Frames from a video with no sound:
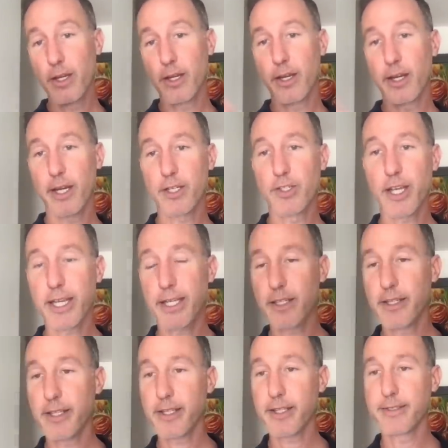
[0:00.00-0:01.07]
uh,
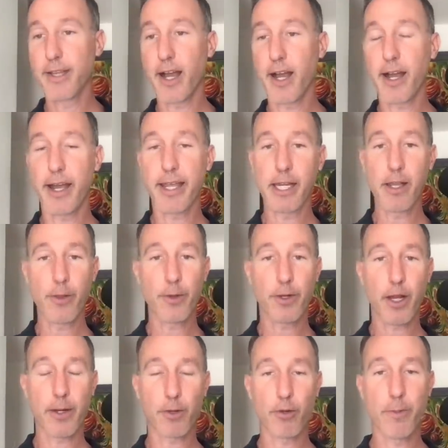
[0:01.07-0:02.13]
Chainlink, DAI, any other
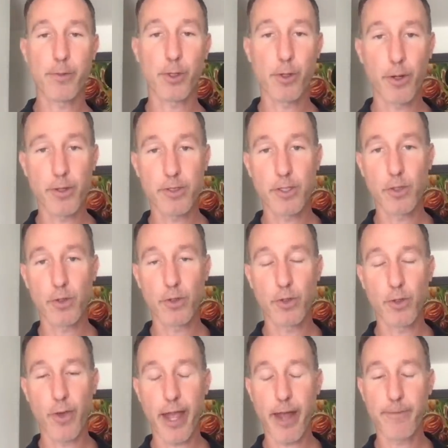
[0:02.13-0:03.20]
kind of cryptocurrency you,
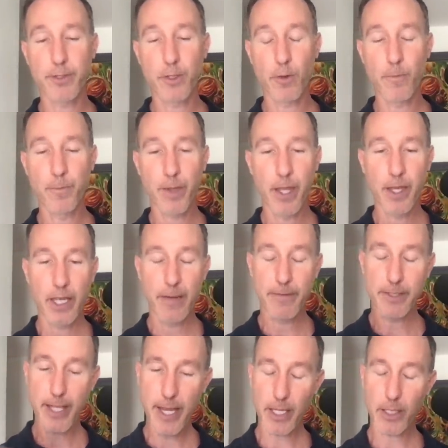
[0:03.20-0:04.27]
you have. So if
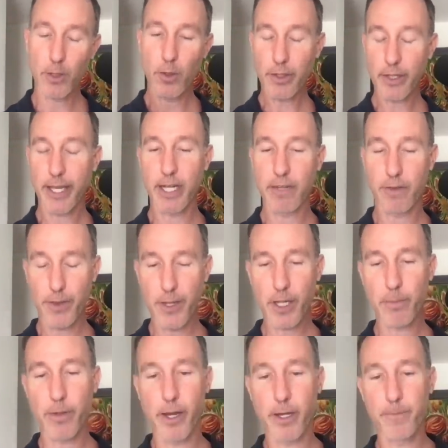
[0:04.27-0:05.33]
you take a look at it, if you think
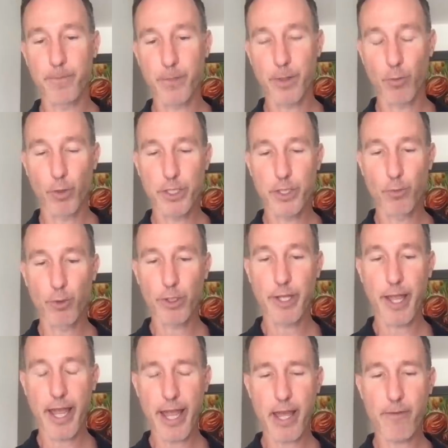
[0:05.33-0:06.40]
about it, what you really
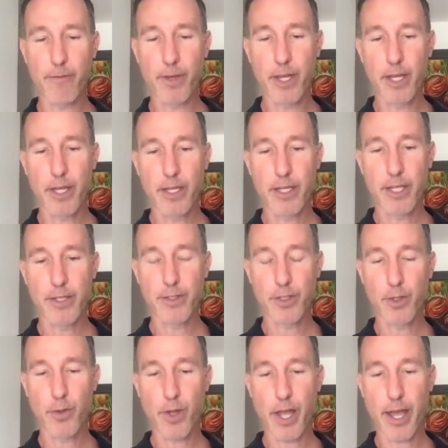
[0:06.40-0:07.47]
have is
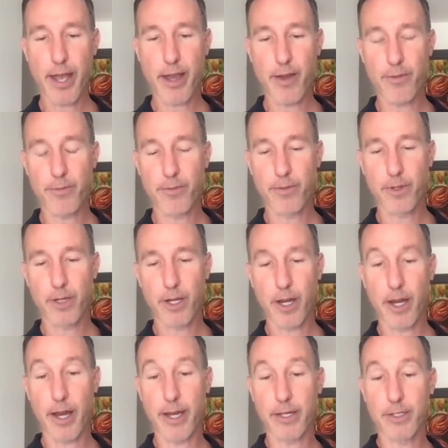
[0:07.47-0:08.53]
you have
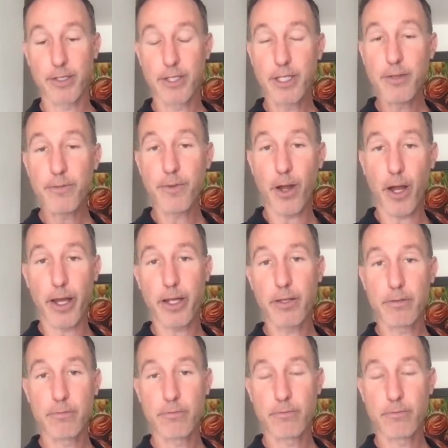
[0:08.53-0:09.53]
uh, DeFi,